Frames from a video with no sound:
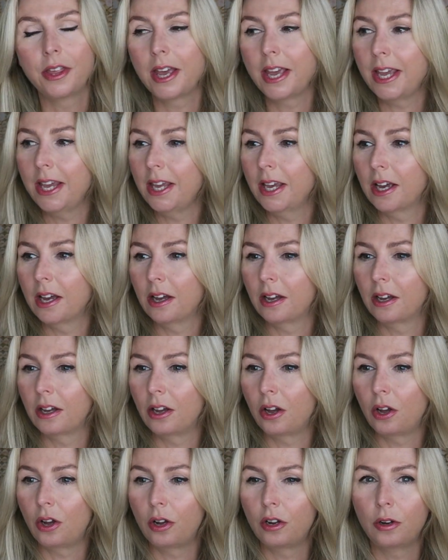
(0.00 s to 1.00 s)
they
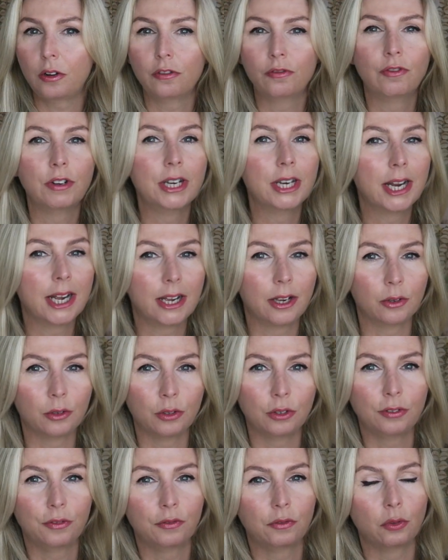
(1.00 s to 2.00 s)
are
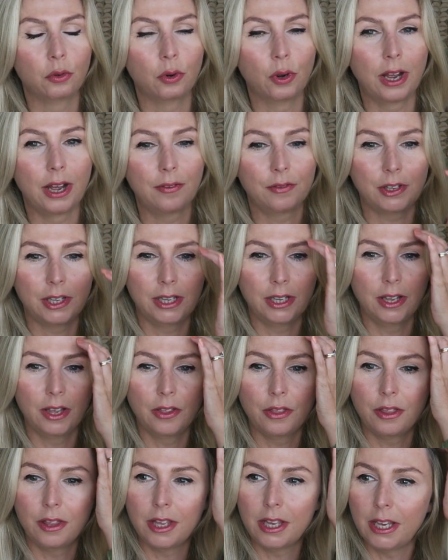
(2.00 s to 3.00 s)
renowned for
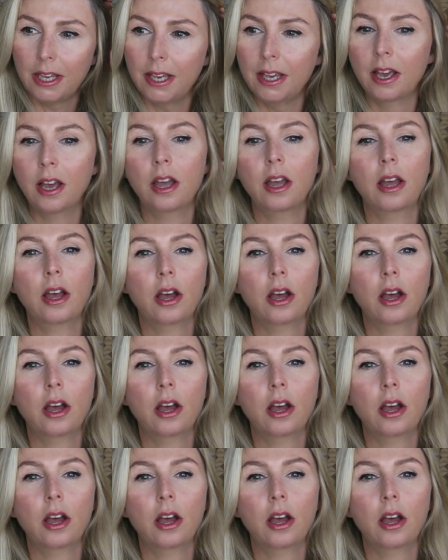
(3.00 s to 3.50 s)
having the